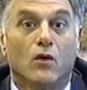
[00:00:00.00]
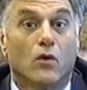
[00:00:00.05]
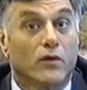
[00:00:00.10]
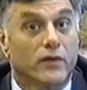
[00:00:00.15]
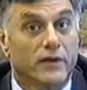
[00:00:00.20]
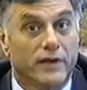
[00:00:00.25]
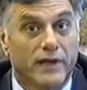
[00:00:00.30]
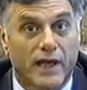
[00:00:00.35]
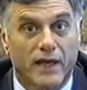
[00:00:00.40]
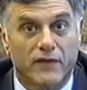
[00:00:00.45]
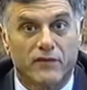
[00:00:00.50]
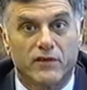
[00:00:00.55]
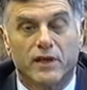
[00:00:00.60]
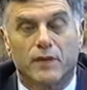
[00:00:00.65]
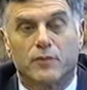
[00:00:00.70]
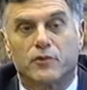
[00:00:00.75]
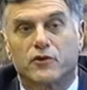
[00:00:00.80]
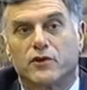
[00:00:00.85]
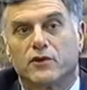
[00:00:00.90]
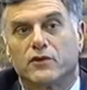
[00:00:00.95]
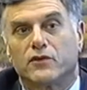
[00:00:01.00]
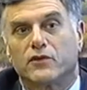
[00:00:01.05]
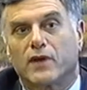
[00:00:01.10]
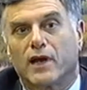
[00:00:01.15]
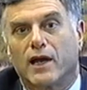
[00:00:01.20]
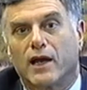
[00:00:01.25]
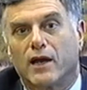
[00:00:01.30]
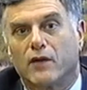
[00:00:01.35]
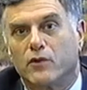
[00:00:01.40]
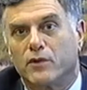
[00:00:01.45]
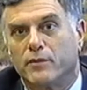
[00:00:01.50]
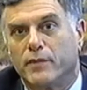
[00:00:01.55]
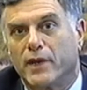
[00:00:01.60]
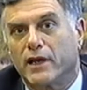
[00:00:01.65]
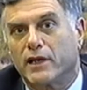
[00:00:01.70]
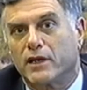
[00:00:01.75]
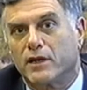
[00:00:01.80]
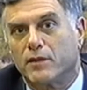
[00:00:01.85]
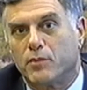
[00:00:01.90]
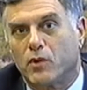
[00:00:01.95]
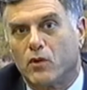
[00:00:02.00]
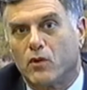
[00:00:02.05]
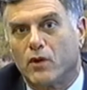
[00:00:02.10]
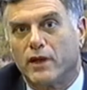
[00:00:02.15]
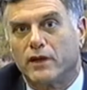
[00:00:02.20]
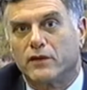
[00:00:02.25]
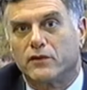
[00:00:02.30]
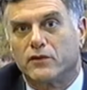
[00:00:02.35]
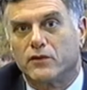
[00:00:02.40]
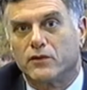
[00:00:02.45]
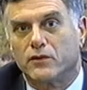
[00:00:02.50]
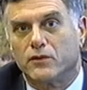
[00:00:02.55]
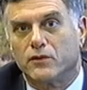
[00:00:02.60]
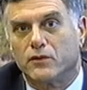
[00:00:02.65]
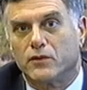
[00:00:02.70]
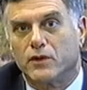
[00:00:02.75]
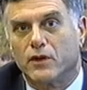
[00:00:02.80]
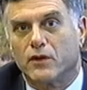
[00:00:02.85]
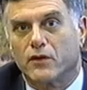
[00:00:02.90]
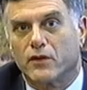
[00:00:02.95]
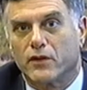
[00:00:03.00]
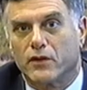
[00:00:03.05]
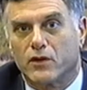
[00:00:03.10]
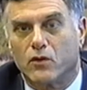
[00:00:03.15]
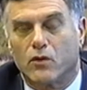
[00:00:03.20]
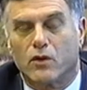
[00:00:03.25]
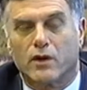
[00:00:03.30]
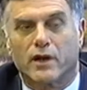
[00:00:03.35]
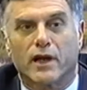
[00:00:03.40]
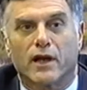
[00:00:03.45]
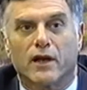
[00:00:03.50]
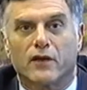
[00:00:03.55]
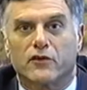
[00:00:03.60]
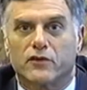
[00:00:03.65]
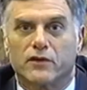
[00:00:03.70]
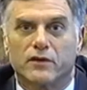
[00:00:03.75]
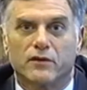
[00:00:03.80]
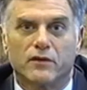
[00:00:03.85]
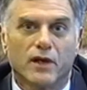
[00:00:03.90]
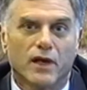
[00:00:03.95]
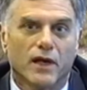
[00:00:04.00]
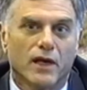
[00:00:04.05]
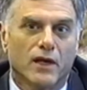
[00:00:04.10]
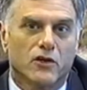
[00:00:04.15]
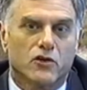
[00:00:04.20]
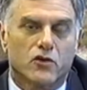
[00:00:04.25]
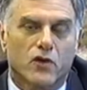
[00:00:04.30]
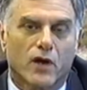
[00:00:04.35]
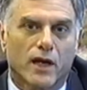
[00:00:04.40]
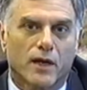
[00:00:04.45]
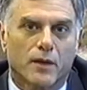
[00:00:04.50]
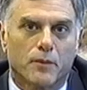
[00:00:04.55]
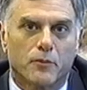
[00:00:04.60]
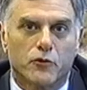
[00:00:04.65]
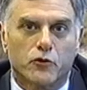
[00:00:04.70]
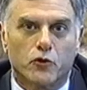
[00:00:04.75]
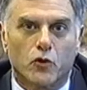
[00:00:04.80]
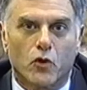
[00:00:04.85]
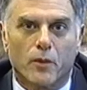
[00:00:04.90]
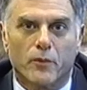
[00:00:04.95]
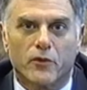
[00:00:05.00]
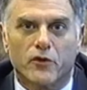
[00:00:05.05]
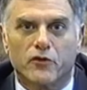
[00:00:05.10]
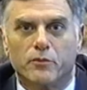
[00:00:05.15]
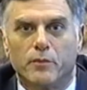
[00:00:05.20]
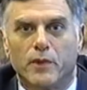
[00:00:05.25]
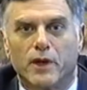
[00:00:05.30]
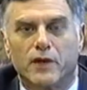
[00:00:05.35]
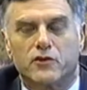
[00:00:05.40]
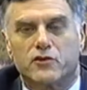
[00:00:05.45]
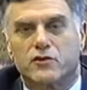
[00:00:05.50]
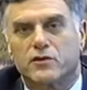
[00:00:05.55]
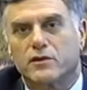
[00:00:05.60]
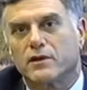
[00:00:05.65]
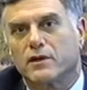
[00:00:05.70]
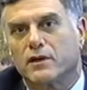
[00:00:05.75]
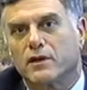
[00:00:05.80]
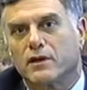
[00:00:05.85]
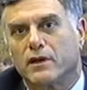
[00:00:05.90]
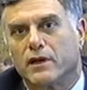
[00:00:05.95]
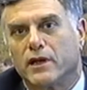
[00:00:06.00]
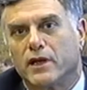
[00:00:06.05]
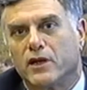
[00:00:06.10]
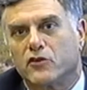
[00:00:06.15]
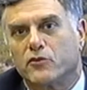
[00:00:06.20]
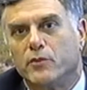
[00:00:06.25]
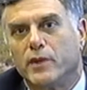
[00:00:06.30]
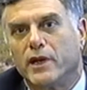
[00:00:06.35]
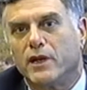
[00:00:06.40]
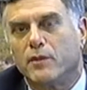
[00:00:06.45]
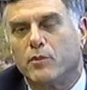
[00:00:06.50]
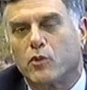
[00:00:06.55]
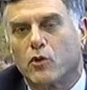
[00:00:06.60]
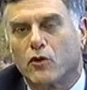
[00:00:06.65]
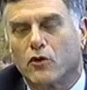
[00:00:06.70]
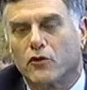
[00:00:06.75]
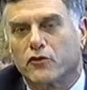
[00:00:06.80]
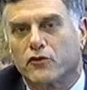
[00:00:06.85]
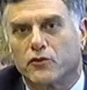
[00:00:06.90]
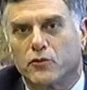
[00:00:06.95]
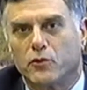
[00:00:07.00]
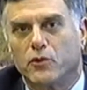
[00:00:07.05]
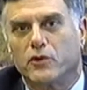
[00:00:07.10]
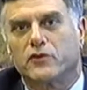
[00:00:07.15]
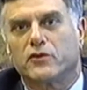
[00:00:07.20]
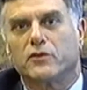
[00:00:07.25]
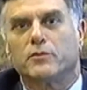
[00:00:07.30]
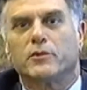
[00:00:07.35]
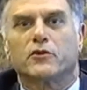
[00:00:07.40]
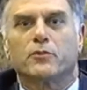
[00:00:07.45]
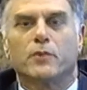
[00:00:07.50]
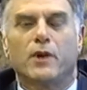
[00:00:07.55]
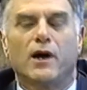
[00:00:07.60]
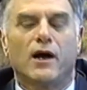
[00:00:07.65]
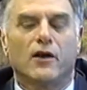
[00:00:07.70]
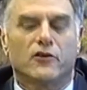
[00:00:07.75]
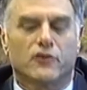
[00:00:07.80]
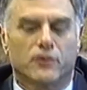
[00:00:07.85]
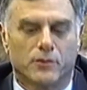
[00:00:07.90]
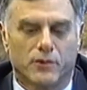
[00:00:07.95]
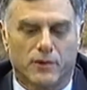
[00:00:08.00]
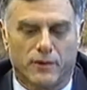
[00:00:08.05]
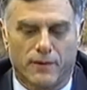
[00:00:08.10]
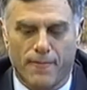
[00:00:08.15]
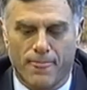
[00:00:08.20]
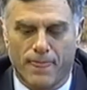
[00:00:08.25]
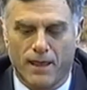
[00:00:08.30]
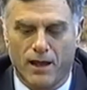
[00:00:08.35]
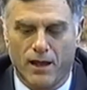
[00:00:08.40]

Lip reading: or the Dave Gibsons, I would make it a point to go to the courthouse and try to absorb as much and as many pearls of wisdom as possible.